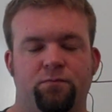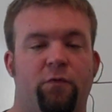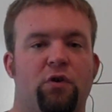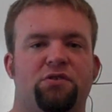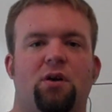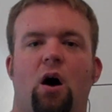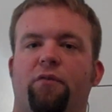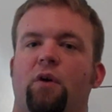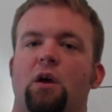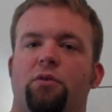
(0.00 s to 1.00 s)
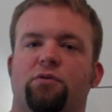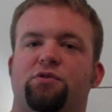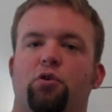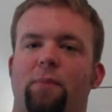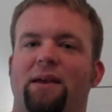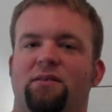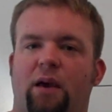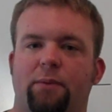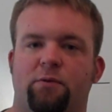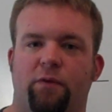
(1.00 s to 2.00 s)
First off, there's two main
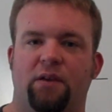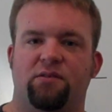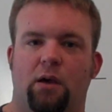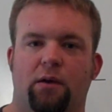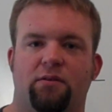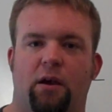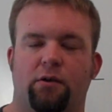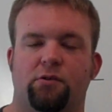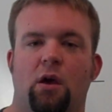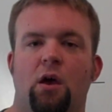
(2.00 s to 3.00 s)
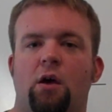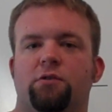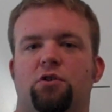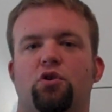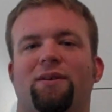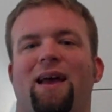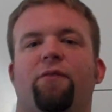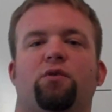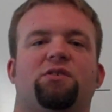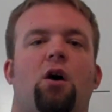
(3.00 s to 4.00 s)
types of ACL tears. So you can
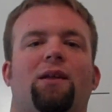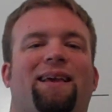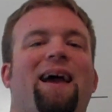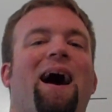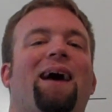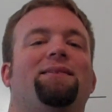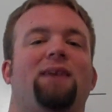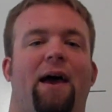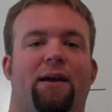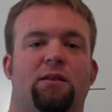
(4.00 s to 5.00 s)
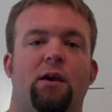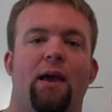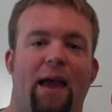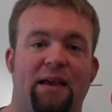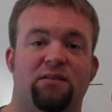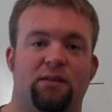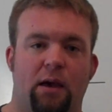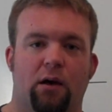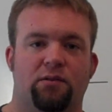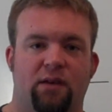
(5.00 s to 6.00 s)
have what's called a contact
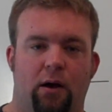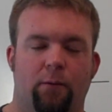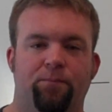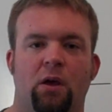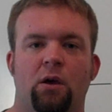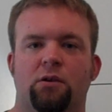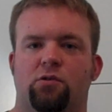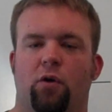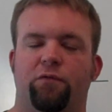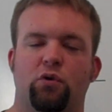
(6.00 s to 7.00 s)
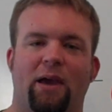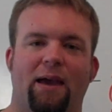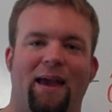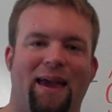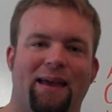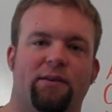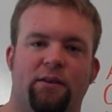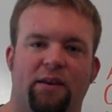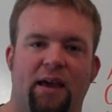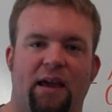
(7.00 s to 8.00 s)
ACL tear. So if you get hit in the
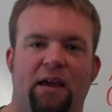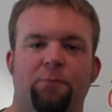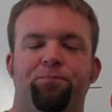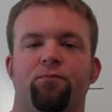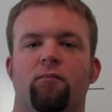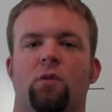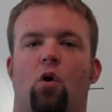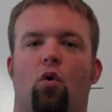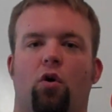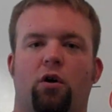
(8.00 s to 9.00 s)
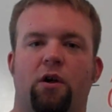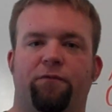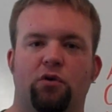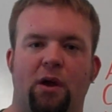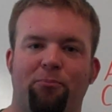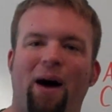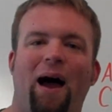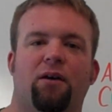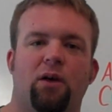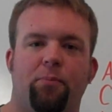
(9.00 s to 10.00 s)
knee, or if you get
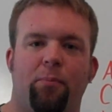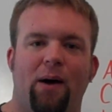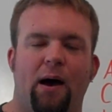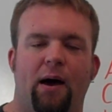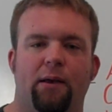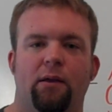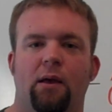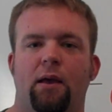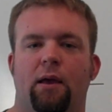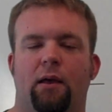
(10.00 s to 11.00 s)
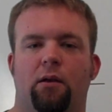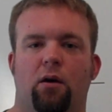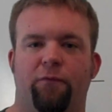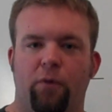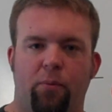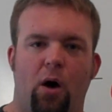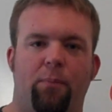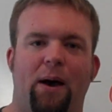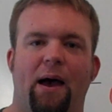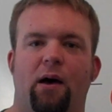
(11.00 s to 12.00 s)
piled up upon in a football
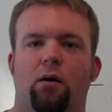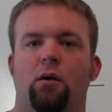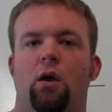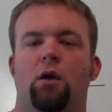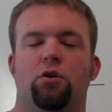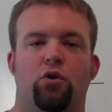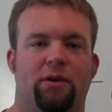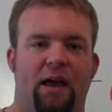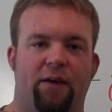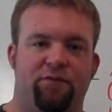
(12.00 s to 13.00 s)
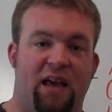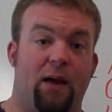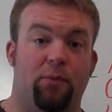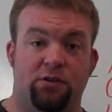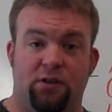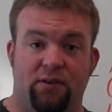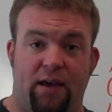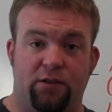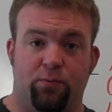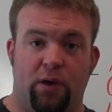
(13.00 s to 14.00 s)
pile, you can have damage that
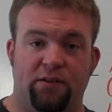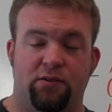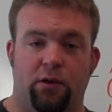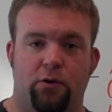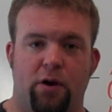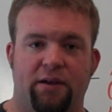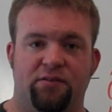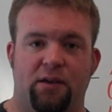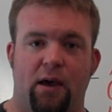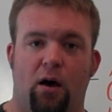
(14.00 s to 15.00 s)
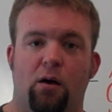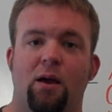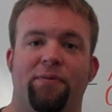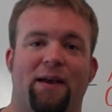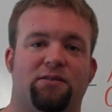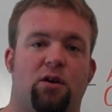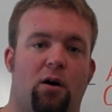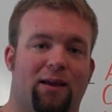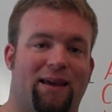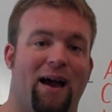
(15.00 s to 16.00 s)
takes place to your ACL. That's
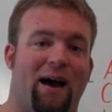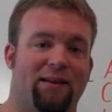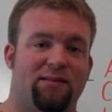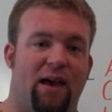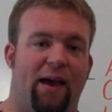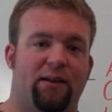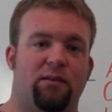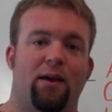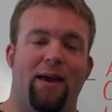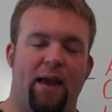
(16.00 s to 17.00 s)
called a contact